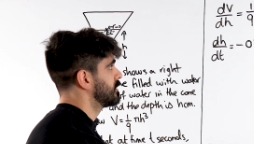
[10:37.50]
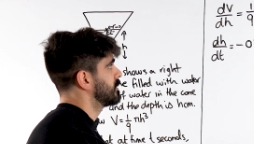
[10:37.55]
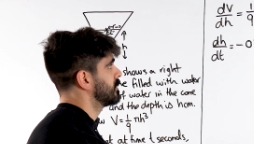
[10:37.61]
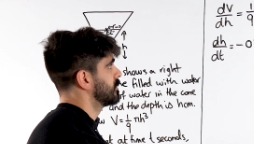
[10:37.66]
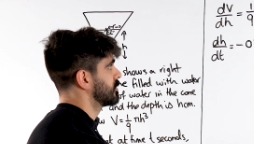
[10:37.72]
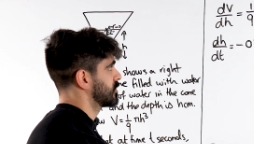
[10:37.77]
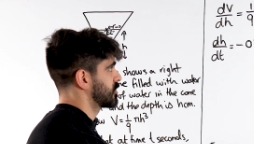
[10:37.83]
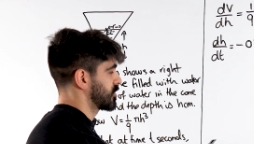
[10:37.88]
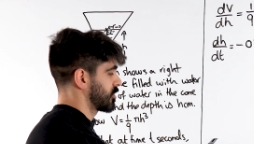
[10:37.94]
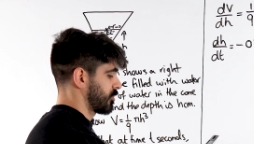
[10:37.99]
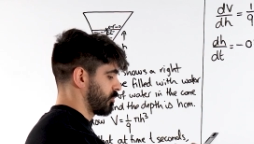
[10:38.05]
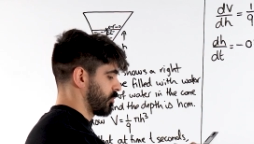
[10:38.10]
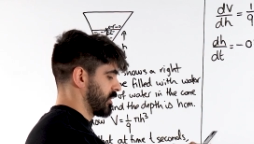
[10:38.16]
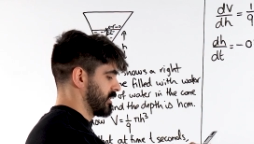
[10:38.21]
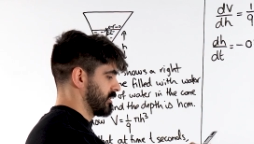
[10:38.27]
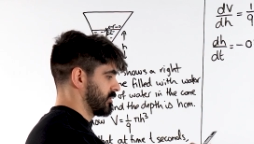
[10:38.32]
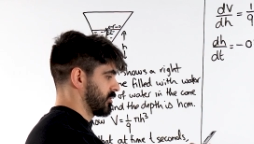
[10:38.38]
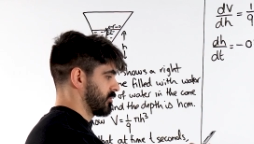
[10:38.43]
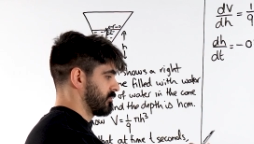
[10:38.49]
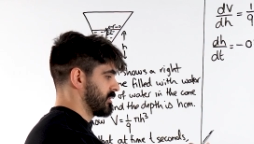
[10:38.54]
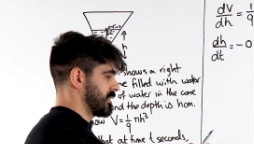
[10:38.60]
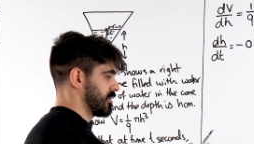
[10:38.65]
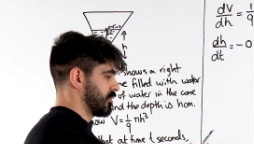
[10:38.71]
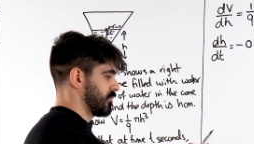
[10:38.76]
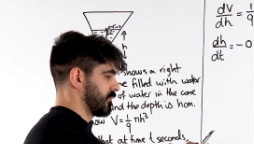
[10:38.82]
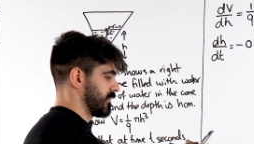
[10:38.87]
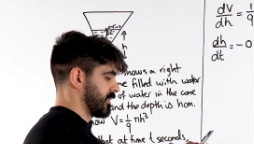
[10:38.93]
it looks so weird, 3
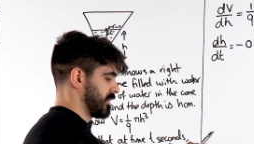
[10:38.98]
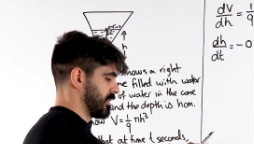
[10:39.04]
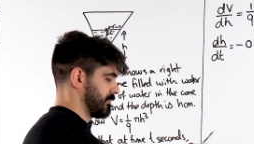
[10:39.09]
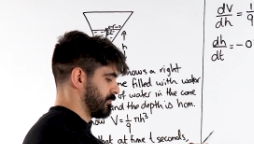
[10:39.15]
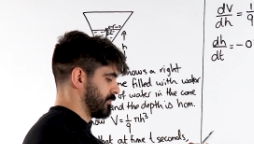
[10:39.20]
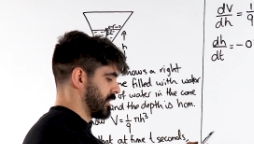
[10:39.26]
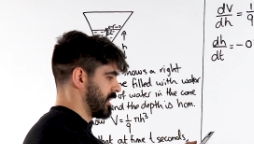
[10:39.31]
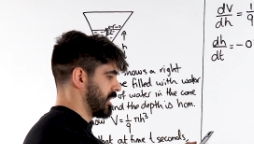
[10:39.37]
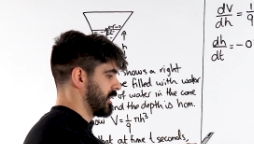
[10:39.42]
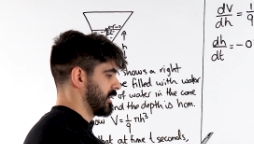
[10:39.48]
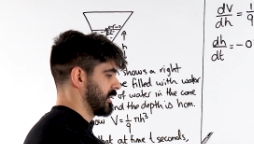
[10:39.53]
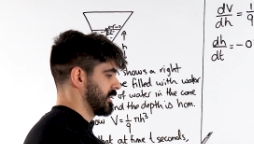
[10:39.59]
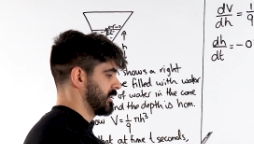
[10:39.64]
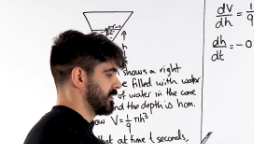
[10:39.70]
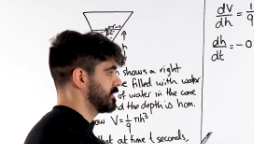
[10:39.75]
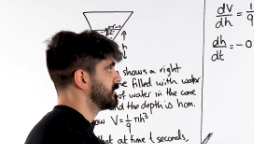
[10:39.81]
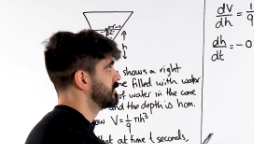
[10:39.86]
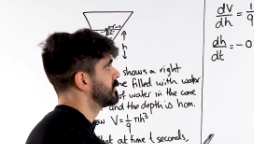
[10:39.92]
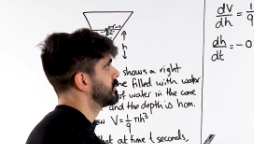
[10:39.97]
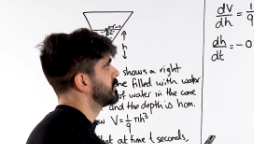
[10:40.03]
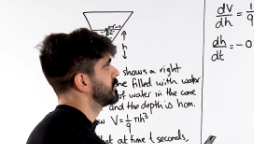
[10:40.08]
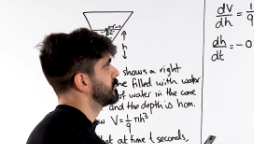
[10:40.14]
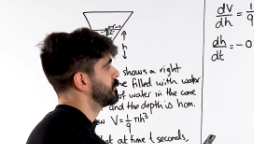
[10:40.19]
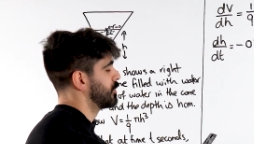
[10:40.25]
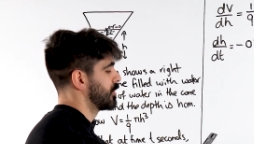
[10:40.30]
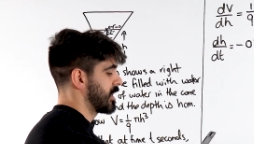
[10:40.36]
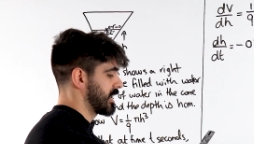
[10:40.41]
over pi
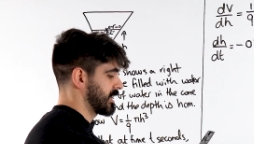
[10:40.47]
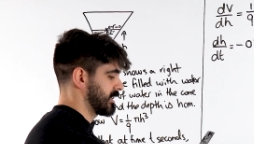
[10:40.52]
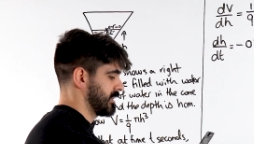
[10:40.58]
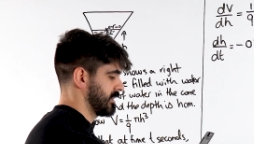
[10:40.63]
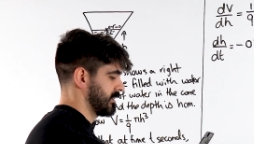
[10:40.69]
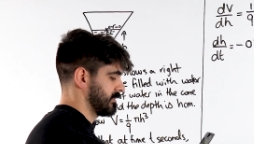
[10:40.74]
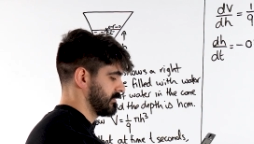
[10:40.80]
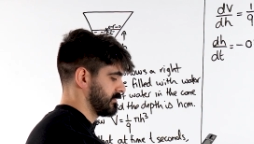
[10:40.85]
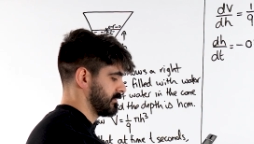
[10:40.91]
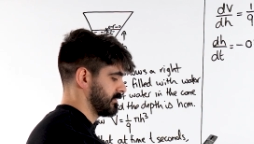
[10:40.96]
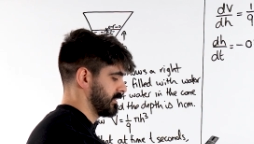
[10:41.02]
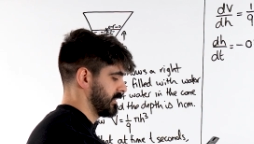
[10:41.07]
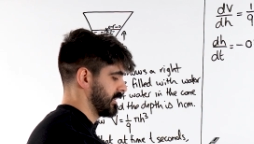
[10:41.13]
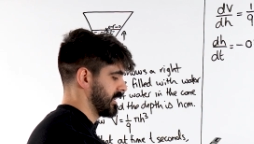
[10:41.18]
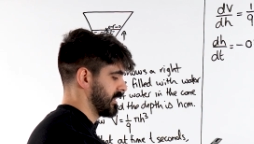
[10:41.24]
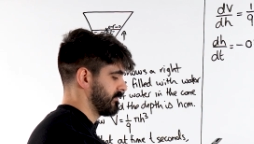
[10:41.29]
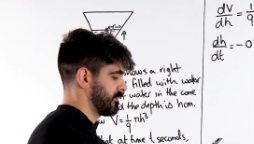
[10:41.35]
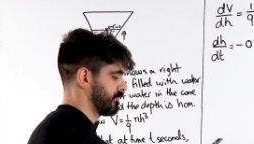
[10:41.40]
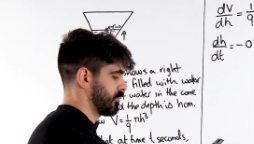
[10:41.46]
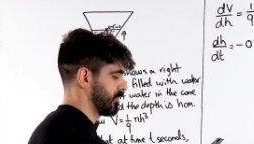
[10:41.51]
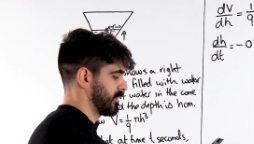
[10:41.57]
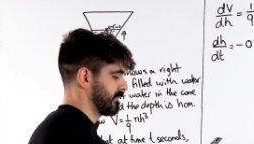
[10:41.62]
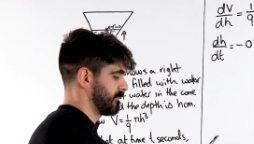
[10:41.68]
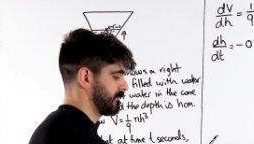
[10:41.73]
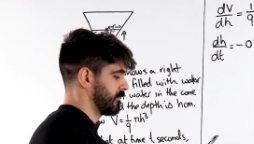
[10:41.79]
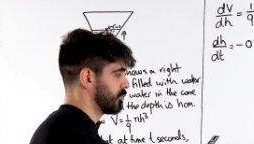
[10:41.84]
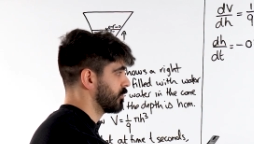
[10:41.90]
bracket
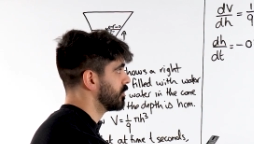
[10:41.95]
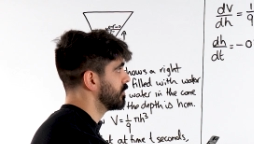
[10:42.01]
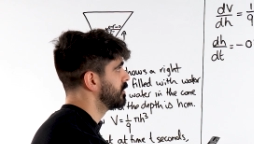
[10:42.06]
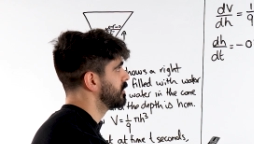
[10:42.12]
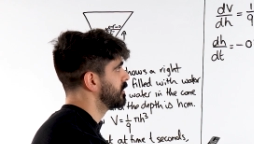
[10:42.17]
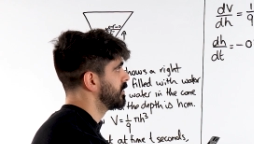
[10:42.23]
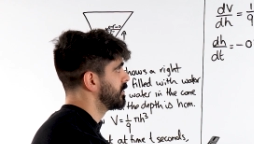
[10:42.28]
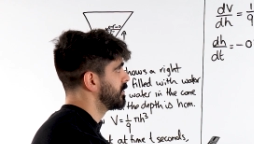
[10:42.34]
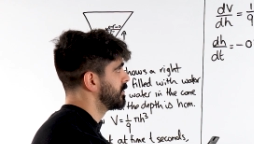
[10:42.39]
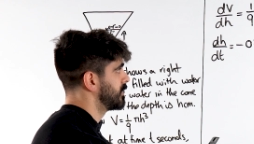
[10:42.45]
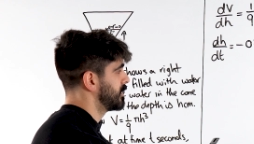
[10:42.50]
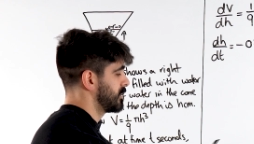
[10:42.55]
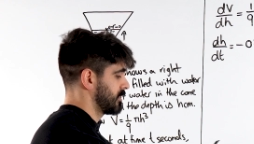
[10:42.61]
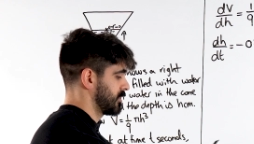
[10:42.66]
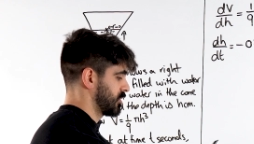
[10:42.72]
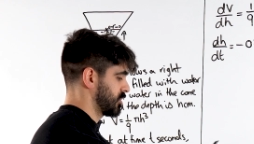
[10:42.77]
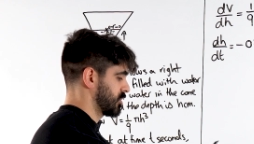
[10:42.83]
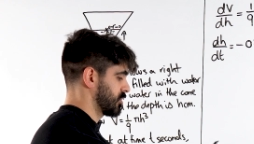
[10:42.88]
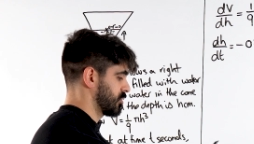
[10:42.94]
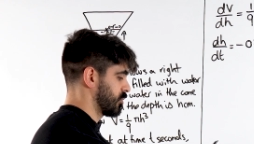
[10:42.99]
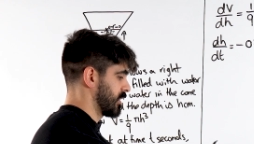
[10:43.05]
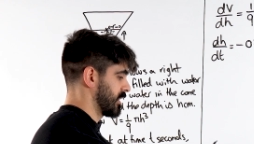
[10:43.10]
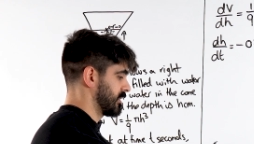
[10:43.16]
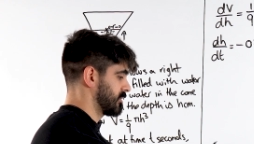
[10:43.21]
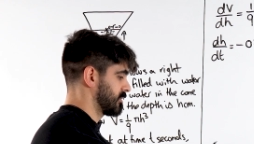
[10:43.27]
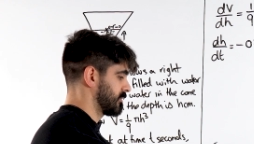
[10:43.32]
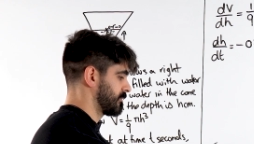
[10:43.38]
11.4
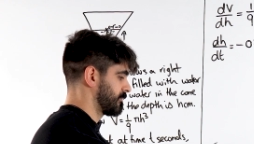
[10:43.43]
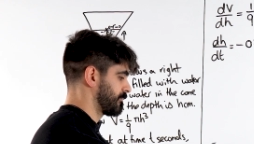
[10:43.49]
squared.